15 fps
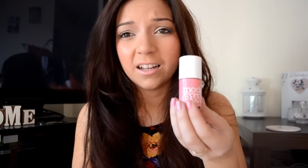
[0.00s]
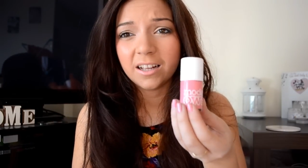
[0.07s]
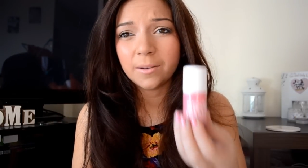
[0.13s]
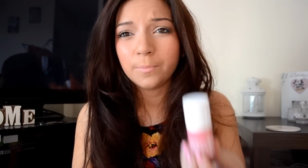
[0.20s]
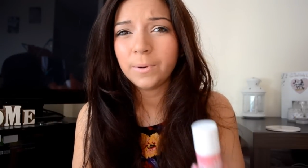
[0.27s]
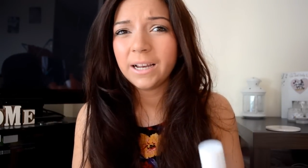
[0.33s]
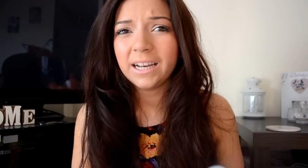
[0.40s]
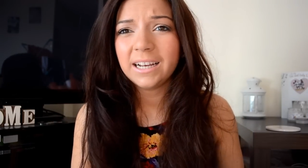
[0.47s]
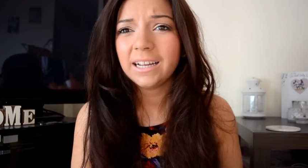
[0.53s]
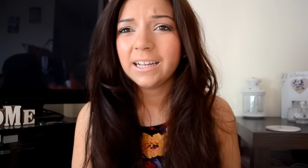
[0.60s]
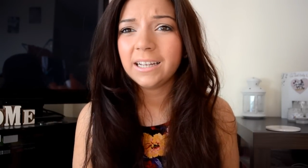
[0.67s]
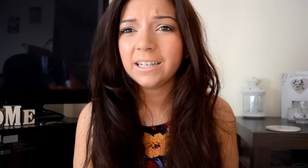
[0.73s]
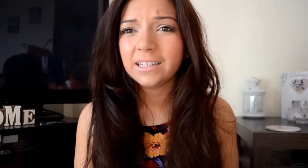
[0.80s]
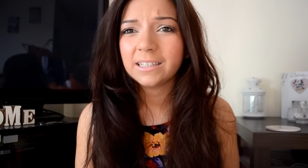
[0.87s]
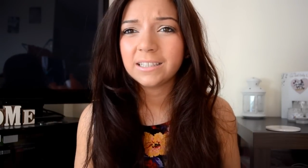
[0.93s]

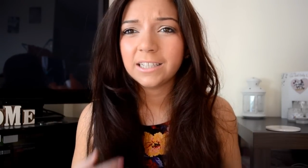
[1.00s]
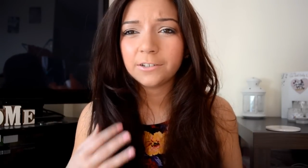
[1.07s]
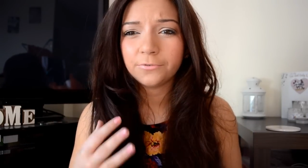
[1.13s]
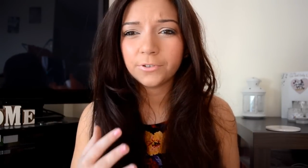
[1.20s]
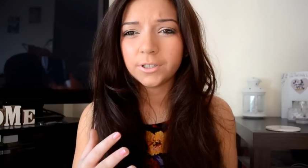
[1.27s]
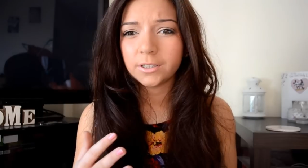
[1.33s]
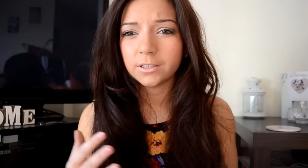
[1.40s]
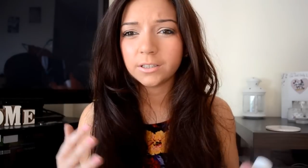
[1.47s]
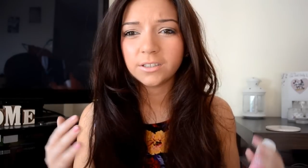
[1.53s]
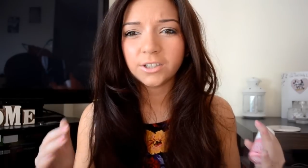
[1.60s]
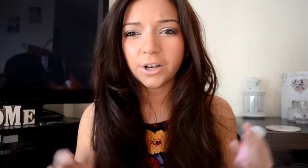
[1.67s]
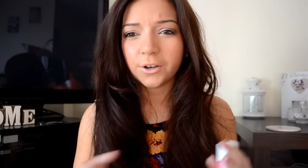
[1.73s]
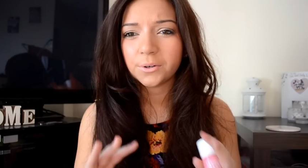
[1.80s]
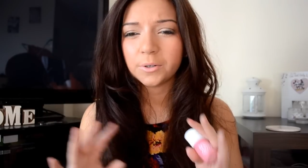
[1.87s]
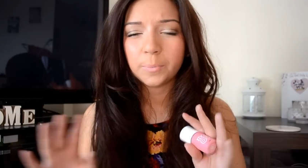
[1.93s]
completely different
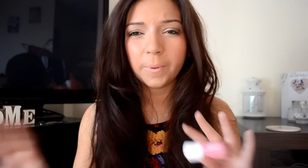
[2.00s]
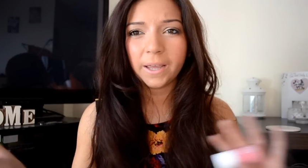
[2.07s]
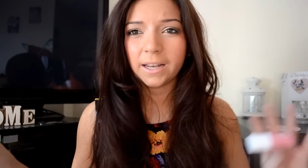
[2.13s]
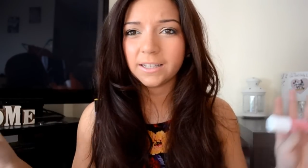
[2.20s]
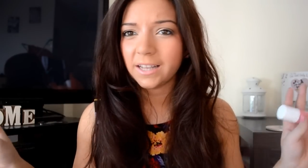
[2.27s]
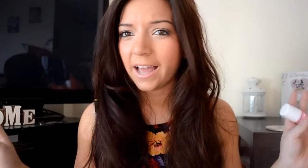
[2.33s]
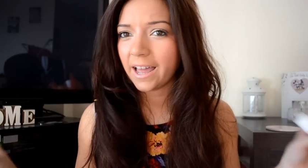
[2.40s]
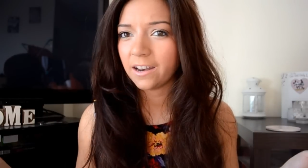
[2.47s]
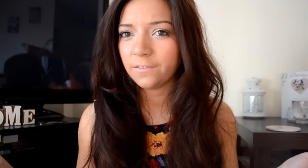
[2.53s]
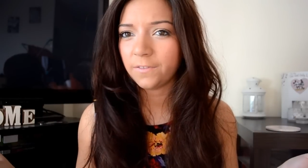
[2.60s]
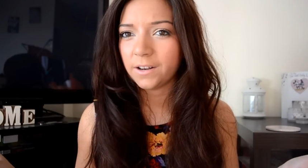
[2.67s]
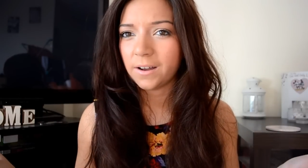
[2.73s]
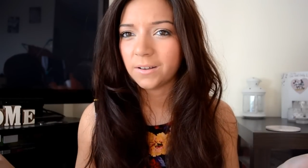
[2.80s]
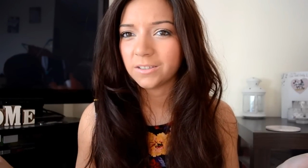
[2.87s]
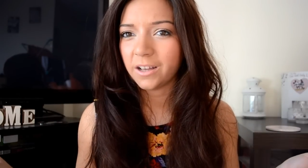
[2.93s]
toned pink to
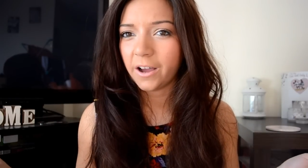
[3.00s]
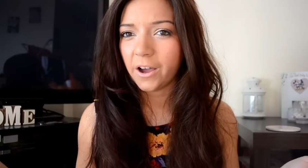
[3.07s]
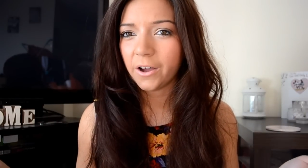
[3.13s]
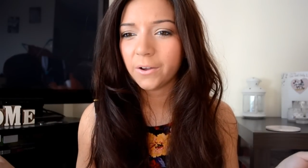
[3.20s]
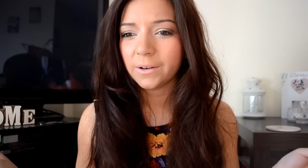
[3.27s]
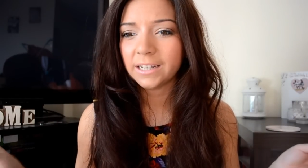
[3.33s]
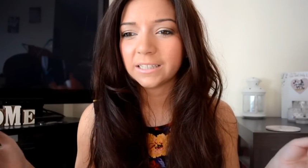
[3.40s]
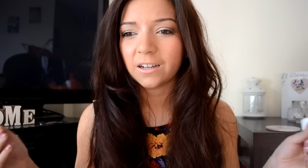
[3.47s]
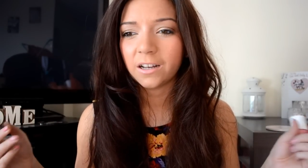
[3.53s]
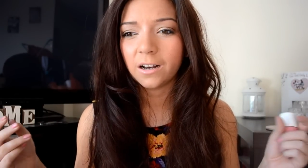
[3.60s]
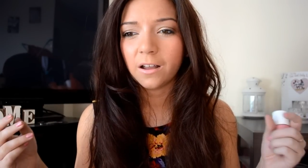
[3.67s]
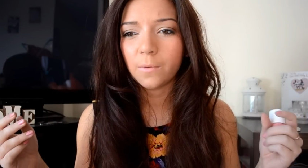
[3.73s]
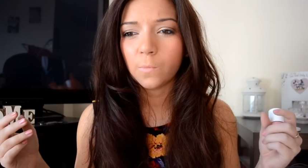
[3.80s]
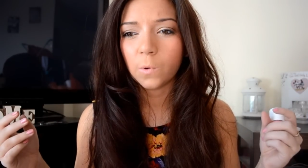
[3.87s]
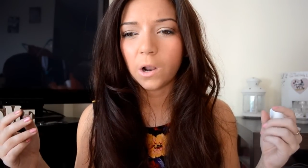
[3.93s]
anything else I own. It's kind
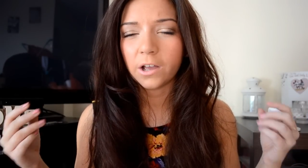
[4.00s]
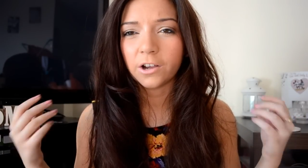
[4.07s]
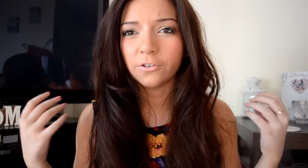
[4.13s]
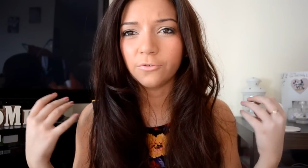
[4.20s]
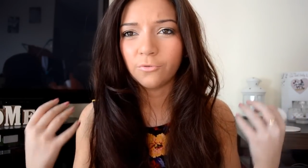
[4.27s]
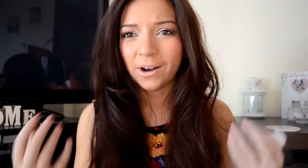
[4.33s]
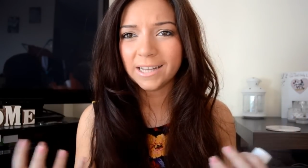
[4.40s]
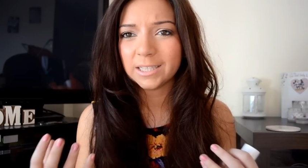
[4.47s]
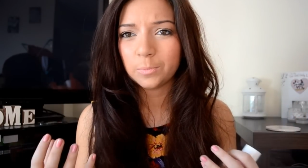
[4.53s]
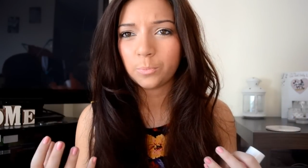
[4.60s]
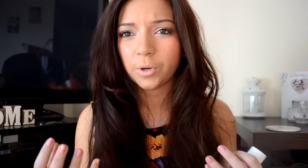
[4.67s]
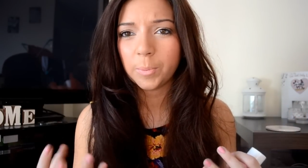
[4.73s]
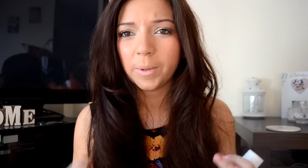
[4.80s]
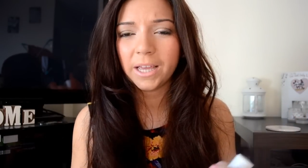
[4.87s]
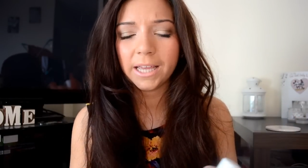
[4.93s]
of like more like a
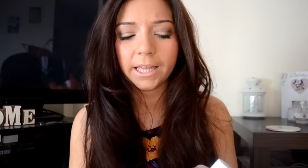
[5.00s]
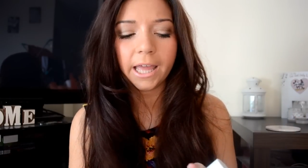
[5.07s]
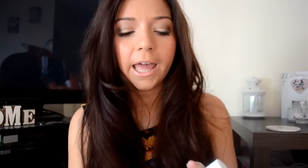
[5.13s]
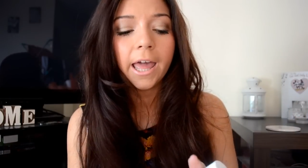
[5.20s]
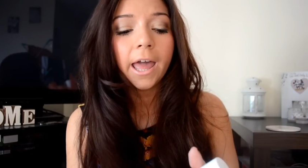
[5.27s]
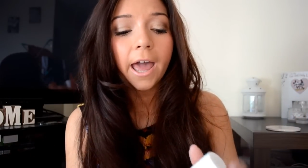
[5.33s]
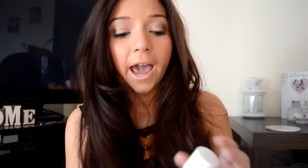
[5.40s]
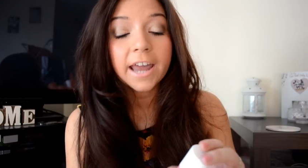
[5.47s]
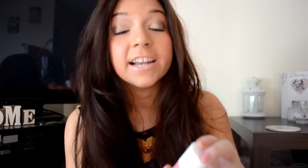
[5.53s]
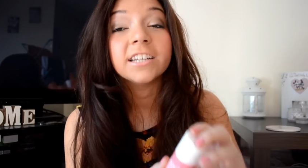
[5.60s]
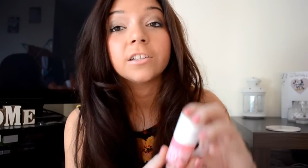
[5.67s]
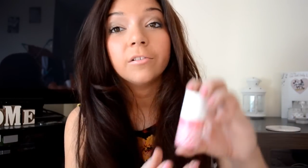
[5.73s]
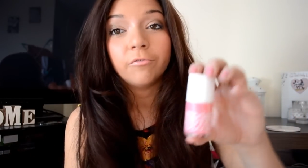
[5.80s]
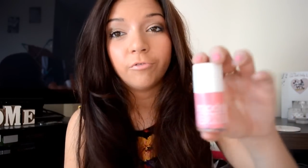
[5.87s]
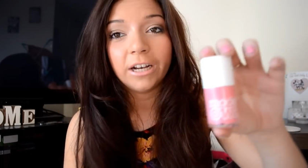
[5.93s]
raspberry pink and
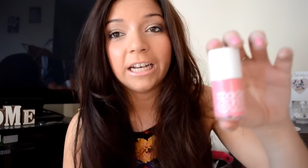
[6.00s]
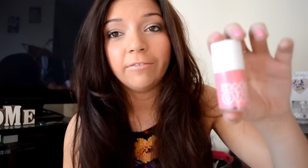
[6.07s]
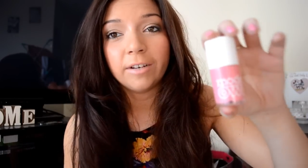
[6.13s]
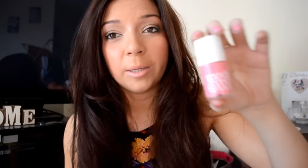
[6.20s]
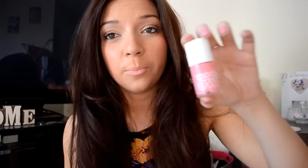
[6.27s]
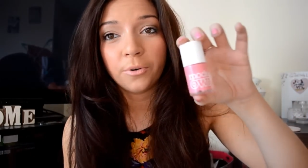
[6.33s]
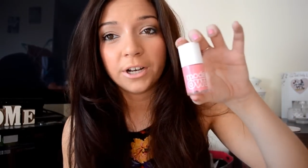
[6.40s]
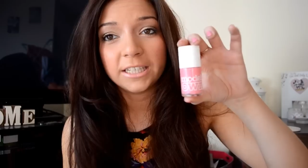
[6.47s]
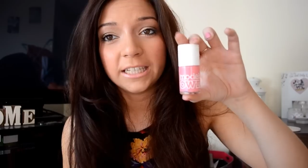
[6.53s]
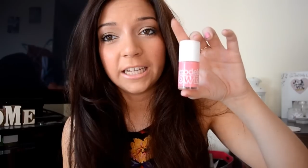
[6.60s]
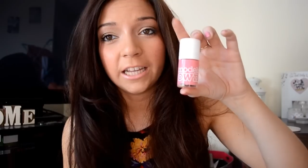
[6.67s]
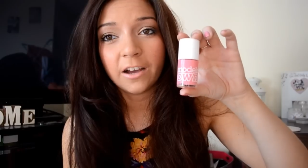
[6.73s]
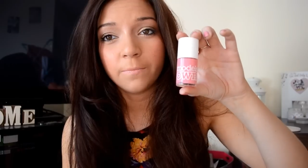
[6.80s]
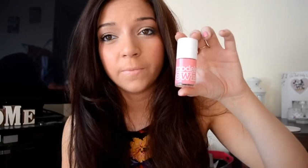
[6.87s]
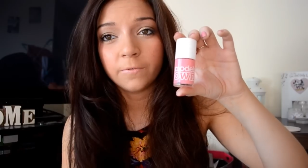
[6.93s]
it's really, really
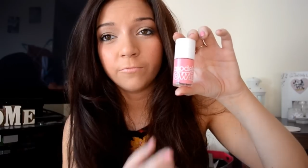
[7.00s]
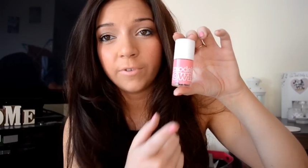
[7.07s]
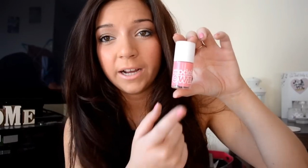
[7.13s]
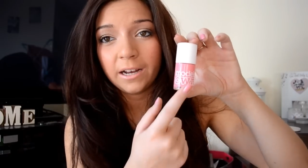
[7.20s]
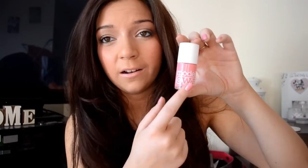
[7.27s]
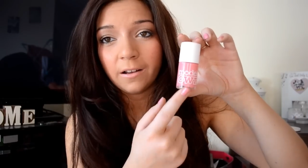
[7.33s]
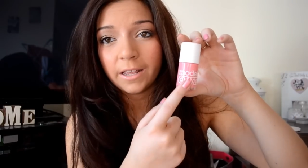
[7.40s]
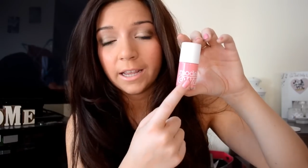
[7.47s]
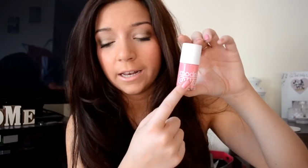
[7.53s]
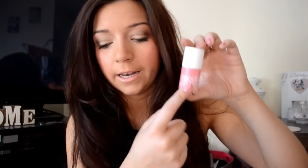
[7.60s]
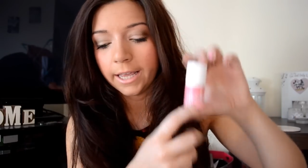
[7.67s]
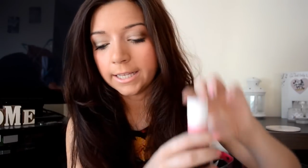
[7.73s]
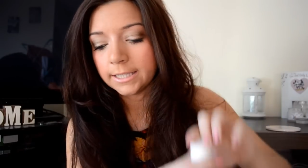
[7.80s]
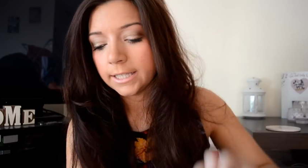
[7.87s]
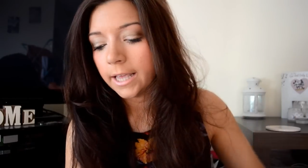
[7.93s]
pretty. I've been really liking
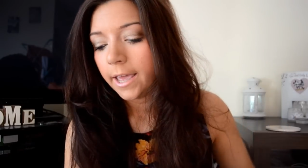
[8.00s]
this.